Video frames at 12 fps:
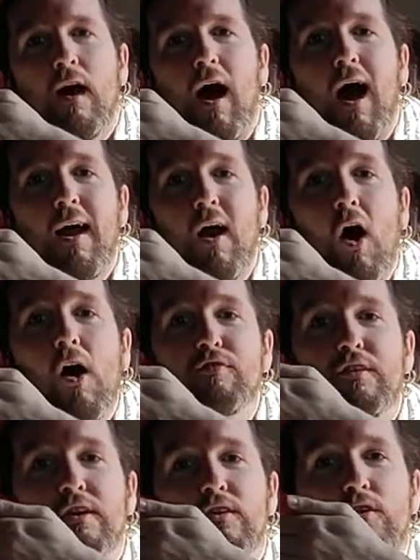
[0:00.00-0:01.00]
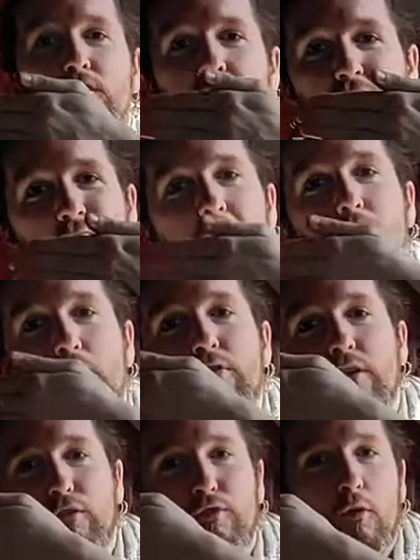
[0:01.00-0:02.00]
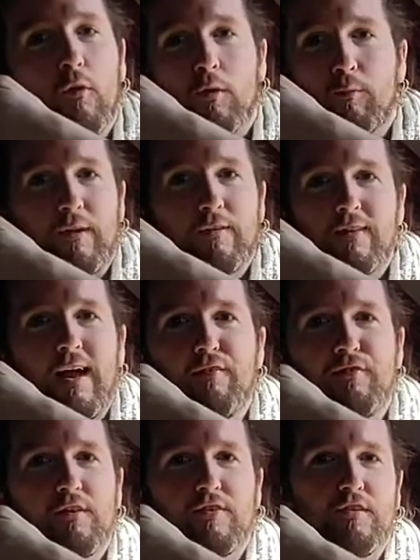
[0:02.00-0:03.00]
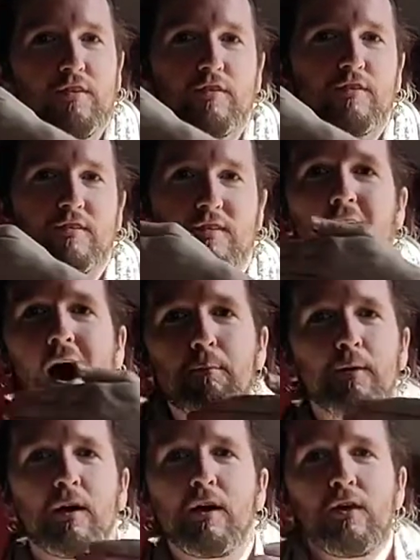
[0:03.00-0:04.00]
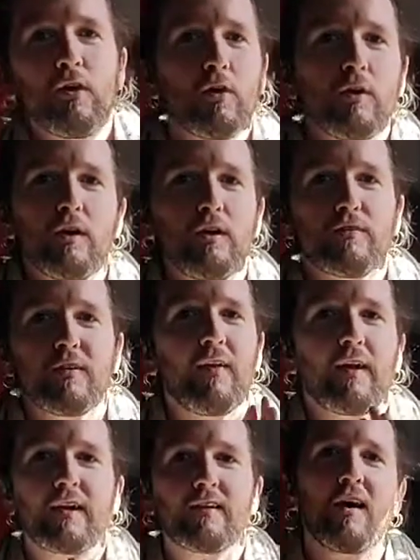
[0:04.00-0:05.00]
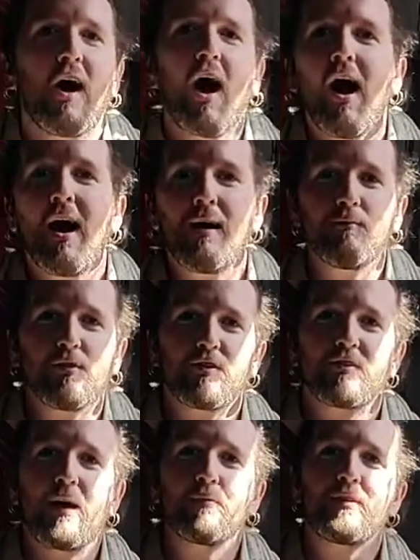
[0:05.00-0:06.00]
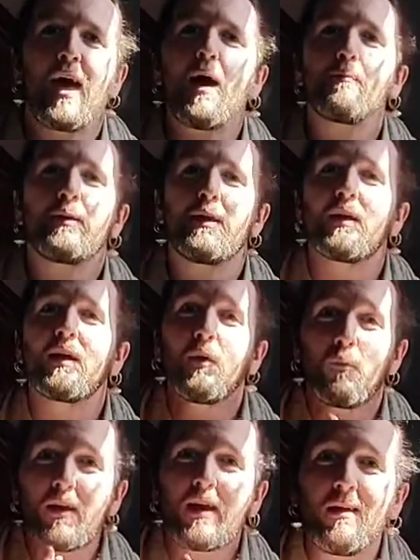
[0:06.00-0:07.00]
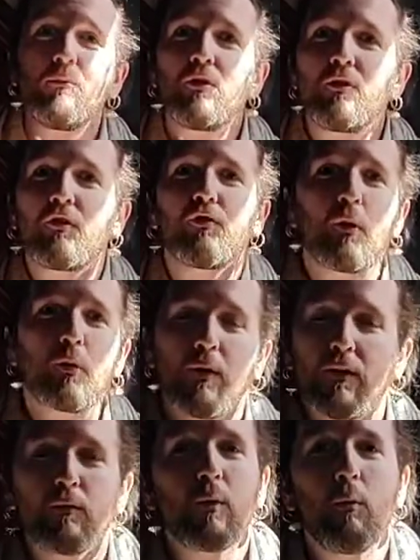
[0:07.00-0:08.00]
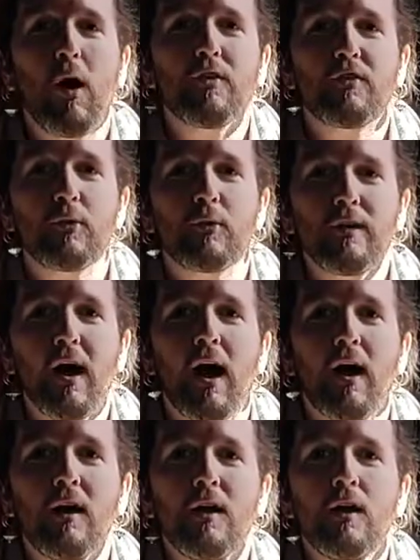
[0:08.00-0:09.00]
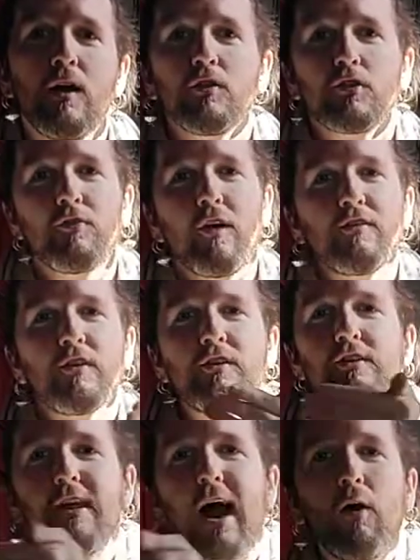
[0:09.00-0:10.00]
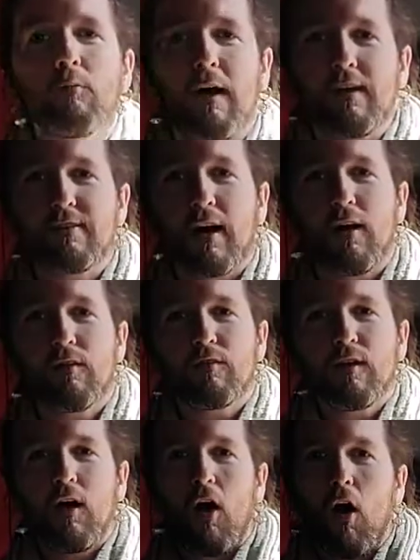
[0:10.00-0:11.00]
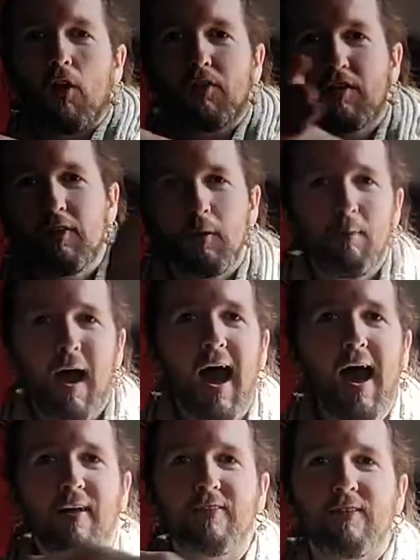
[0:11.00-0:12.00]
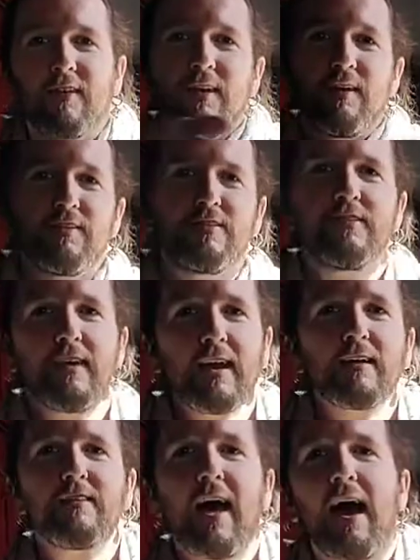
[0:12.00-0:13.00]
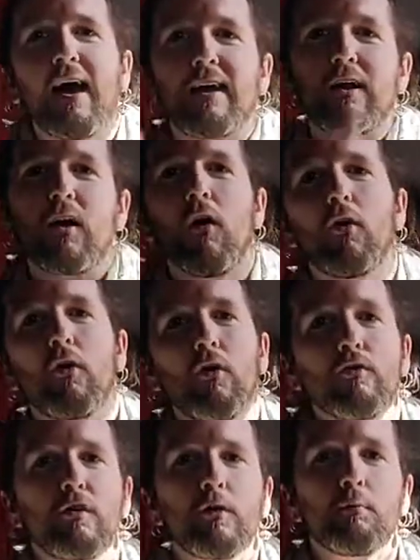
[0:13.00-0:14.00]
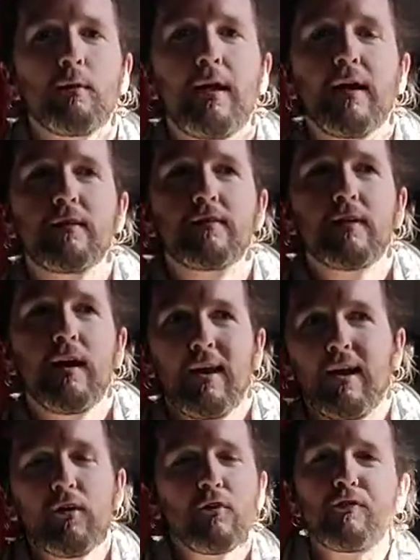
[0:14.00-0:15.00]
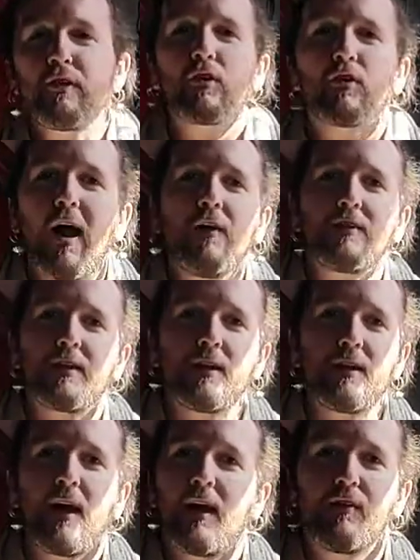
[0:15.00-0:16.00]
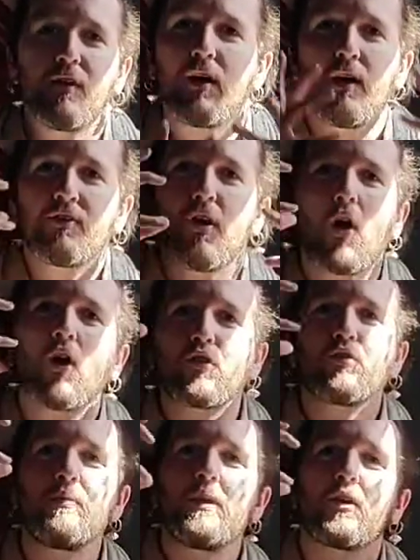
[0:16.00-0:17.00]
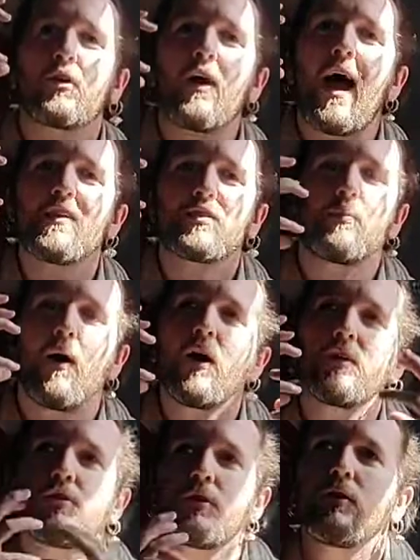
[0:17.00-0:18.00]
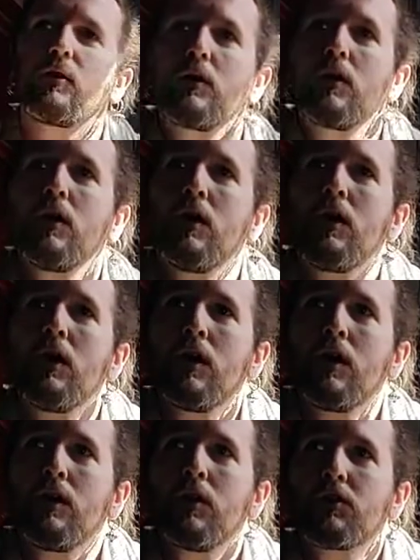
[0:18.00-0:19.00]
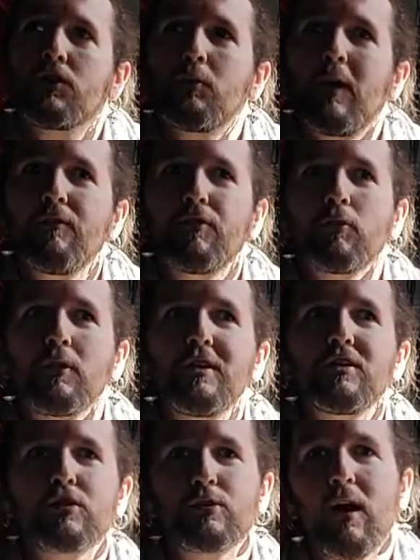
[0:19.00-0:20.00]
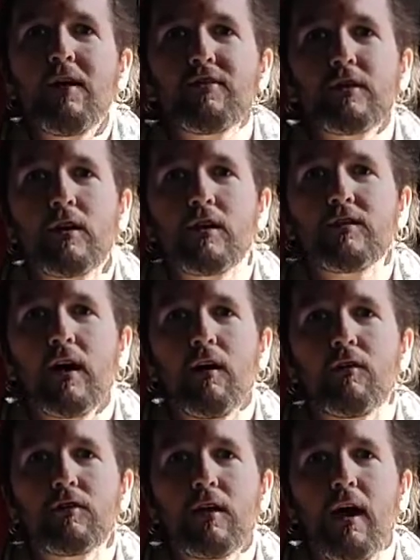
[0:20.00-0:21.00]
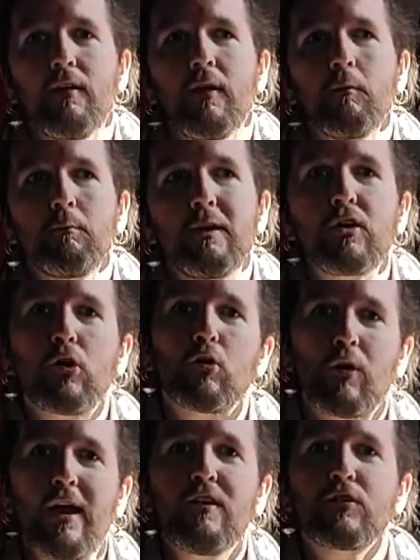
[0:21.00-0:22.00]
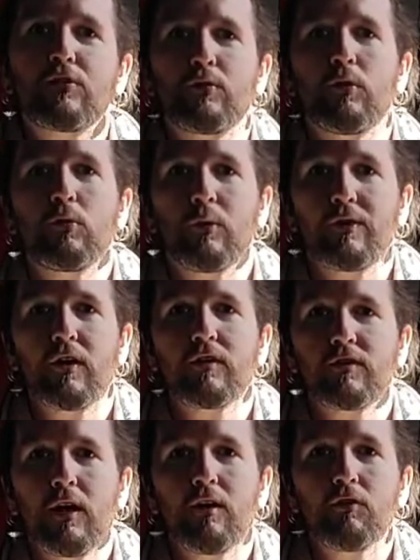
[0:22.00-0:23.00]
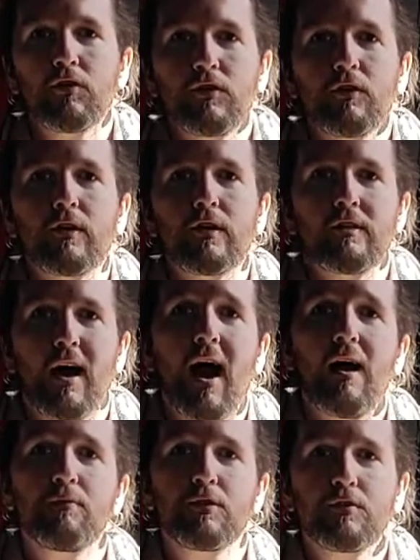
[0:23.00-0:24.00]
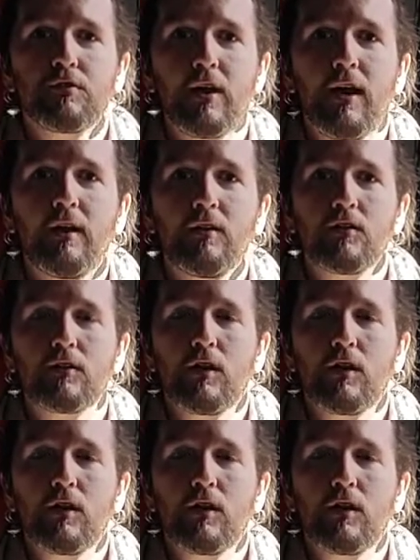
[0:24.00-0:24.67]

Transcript: I often keep moving forward, because life doesn't just stop. You know, it's not like time just stops happening. We keep moving forward whether we want to or not. So if I start to doubt myself, all of a sudden the path is zigzagging all over the place, and I don't feel grounded in it. It's hard for me to grasp onto. You know, so we have to really trust in ourselves, and then be graceful with ourselves during times of change.